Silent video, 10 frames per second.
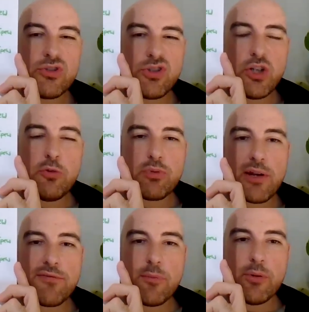two
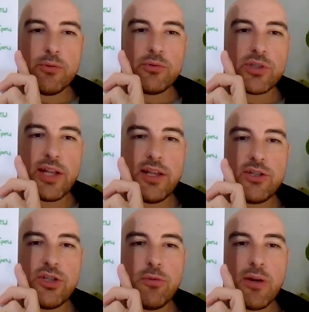preferables and then
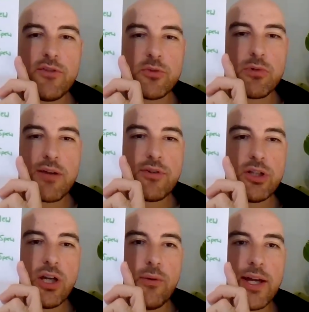two others we're having a
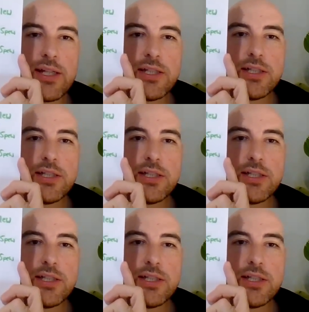go at.